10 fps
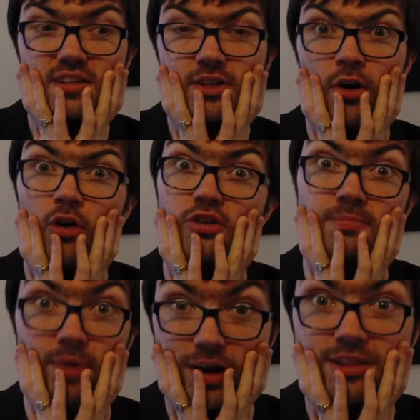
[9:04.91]
called
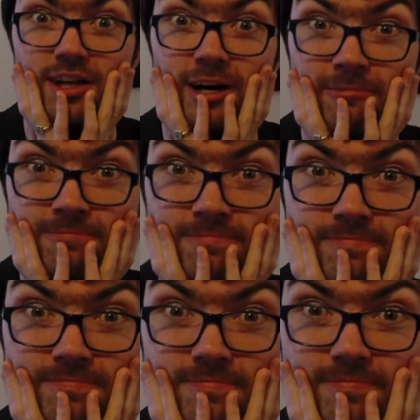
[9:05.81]
Martha.
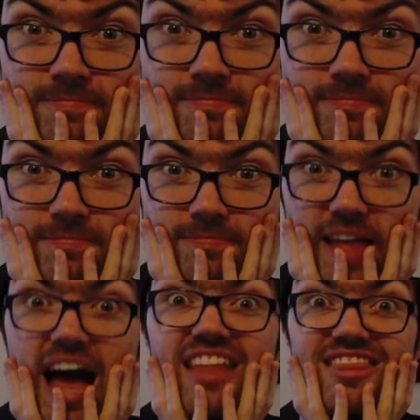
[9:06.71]

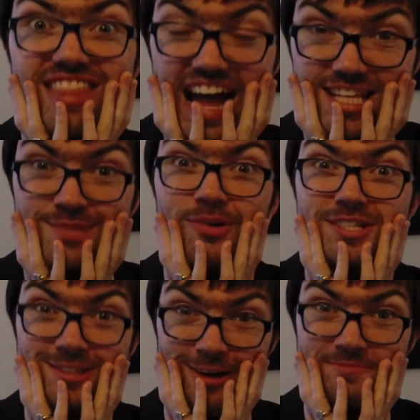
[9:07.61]
And that's what
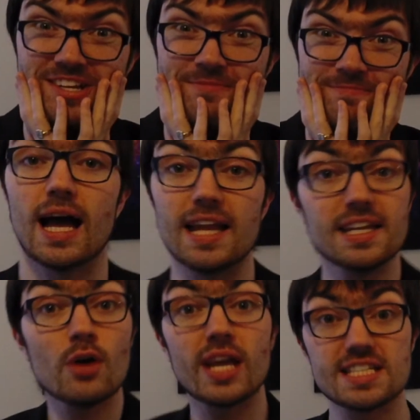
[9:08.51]
stops him. And
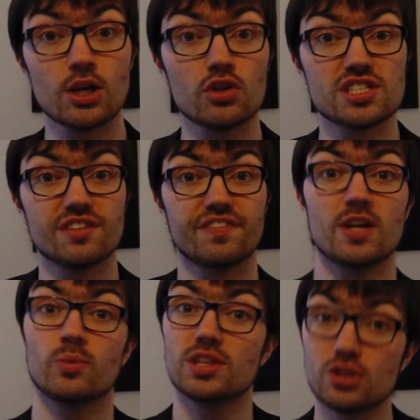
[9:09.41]
now getting on to the
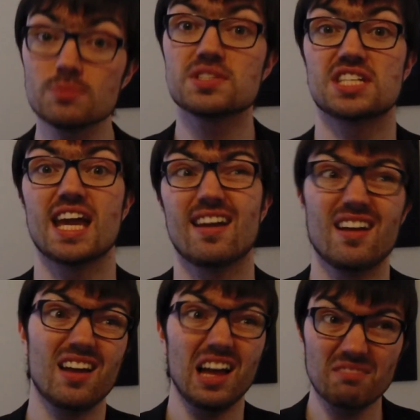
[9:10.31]
fight with Doomsday,
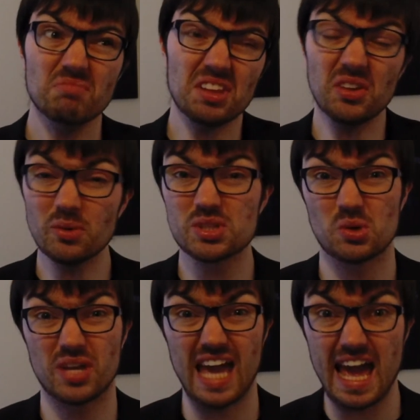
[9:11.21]
I thought it was
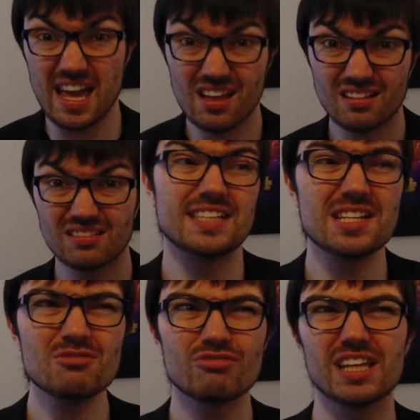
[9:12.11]
okay. I
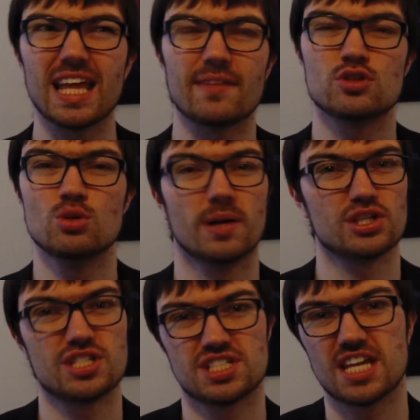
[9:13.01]
didn't really have too
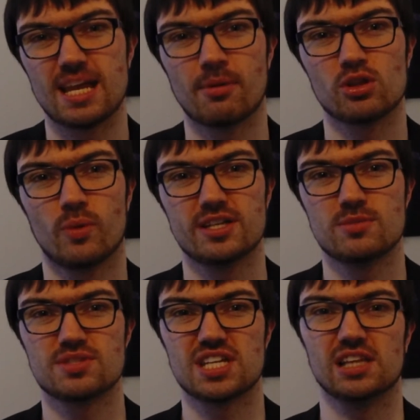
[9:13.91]
much to say about the way
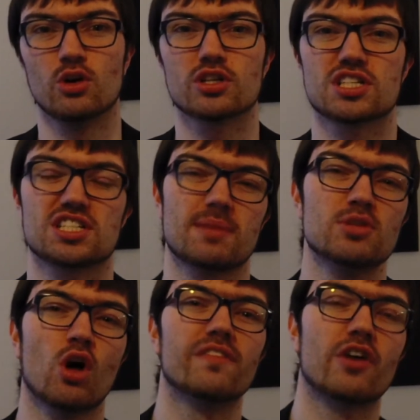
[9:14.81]
Doomsday looks because I'm
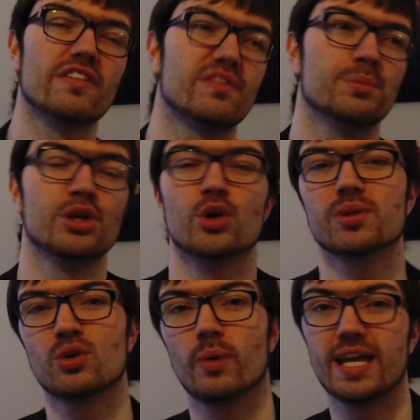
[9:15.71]
not very familiar
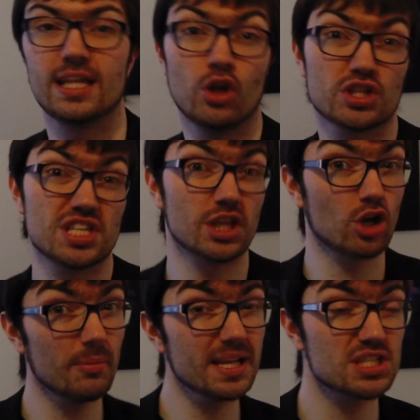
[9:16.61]
with the way he looks in the
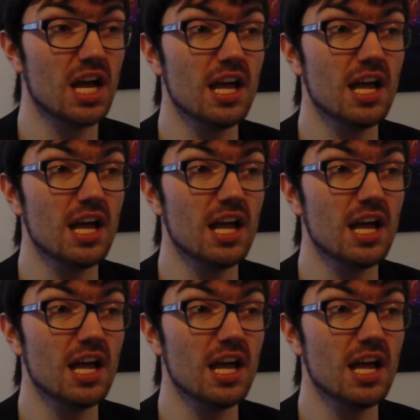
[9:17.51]
comics,